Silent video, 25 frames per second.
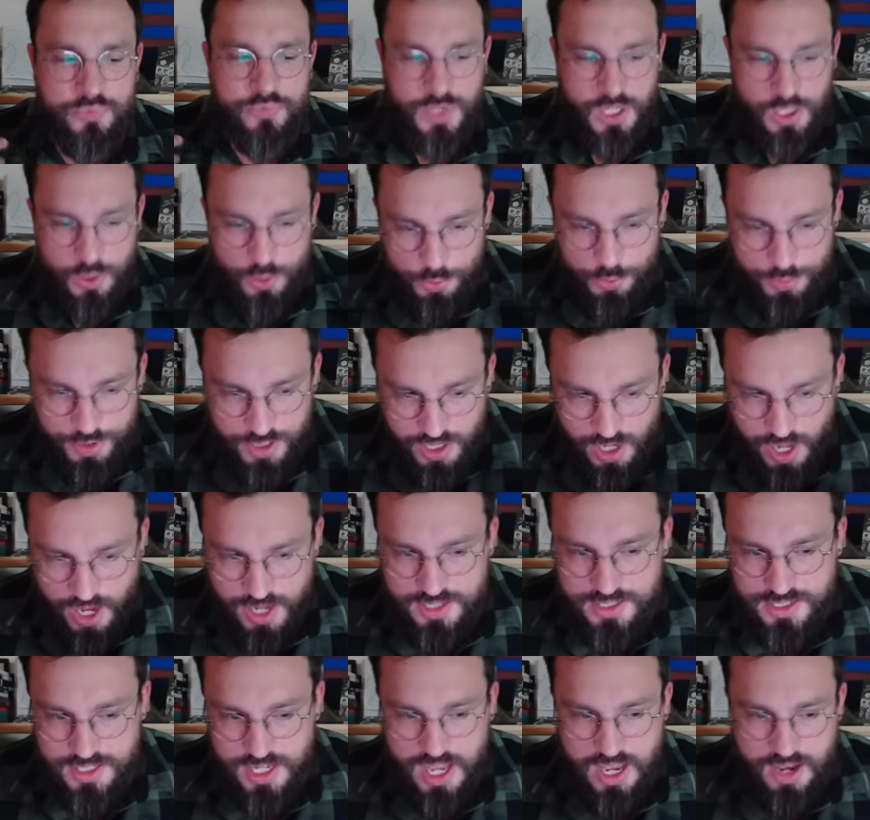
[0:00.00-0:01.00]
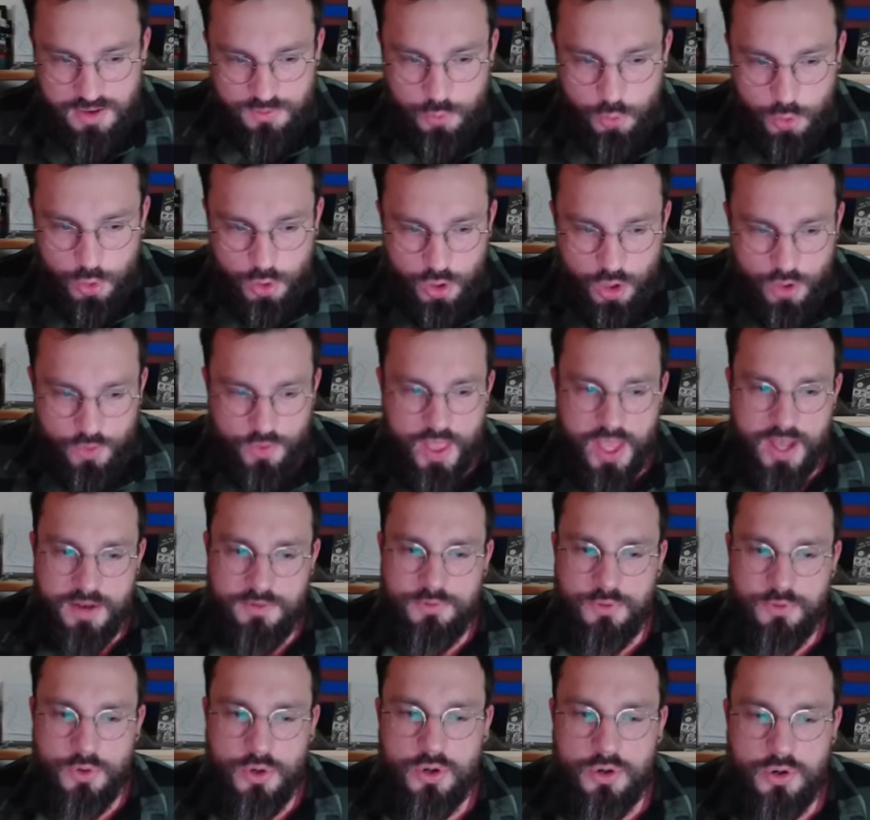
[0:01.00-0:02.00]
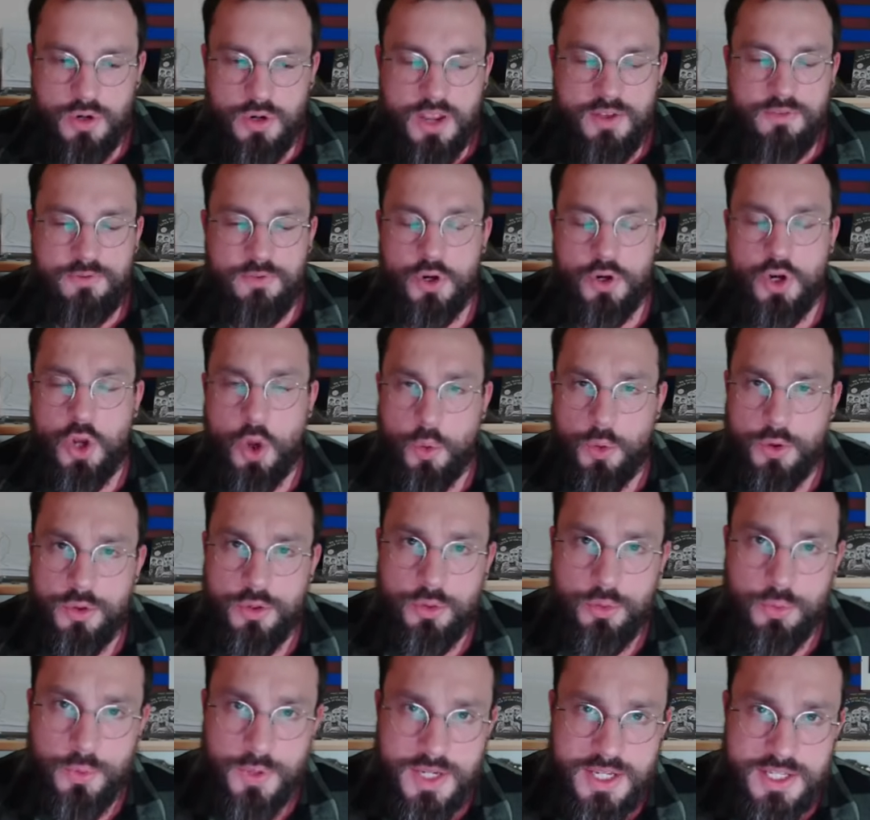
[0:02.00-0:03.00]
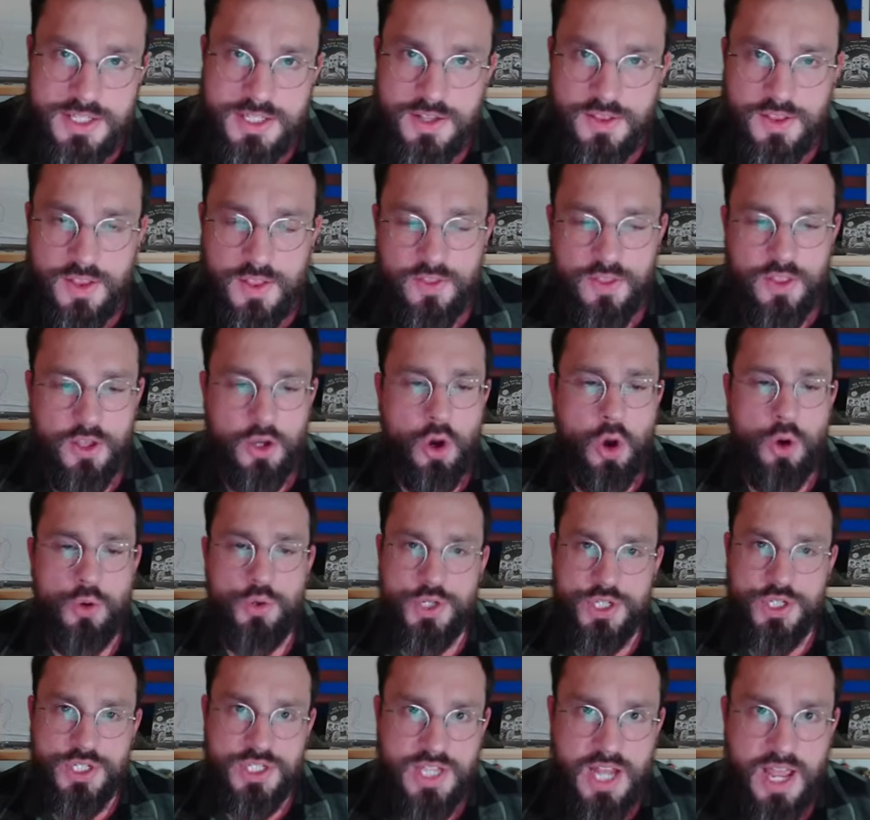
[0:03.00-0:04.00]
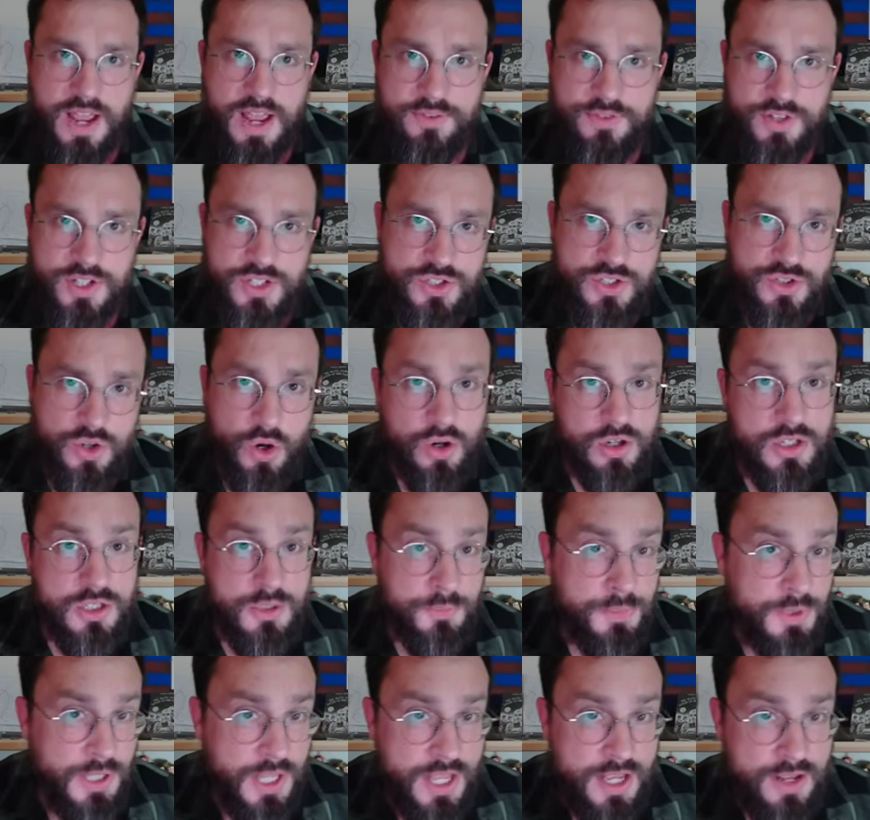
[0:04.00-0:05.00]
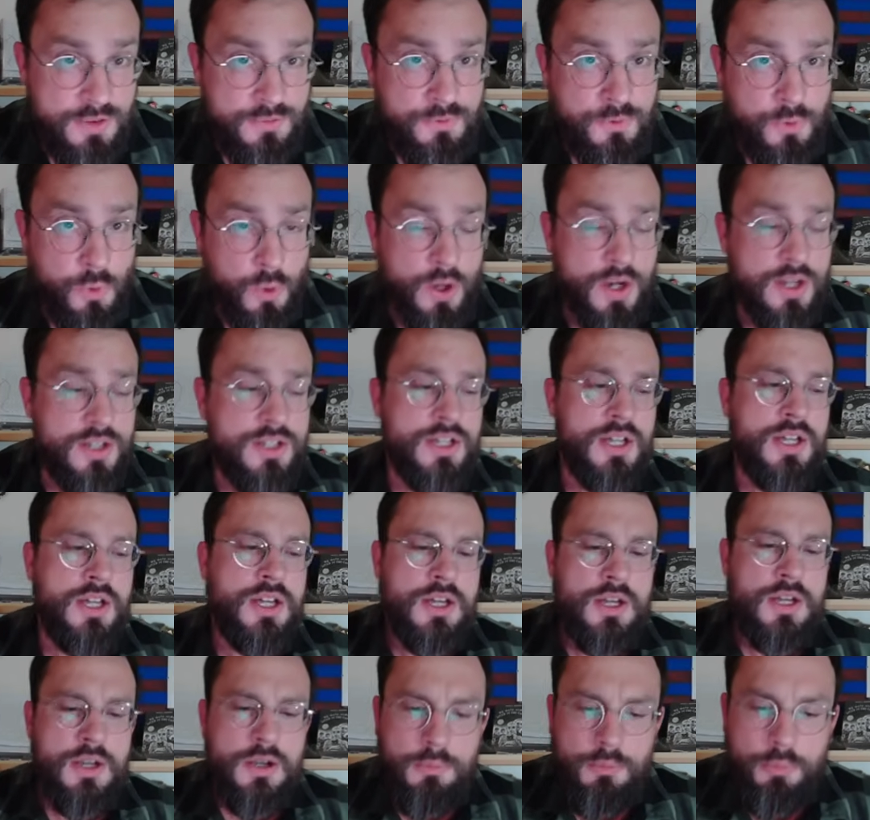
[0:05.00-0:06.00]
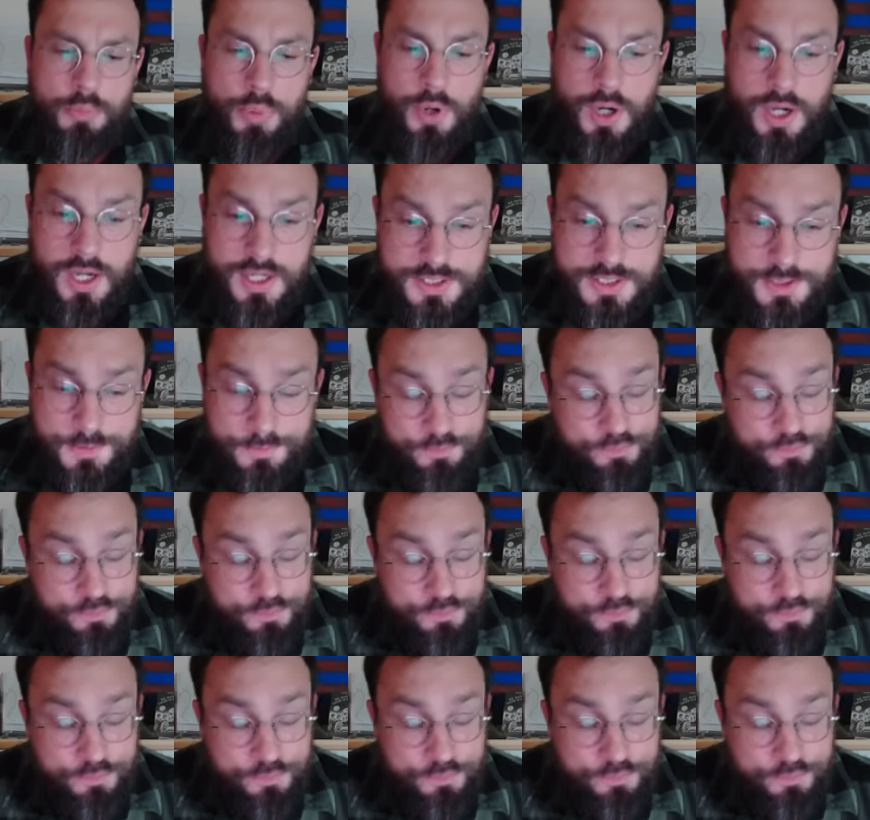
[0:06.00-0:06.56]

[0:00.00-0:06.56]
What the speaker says: It would be nice to have word on that, if for no other reason than the coaching staff can start to plan for it, but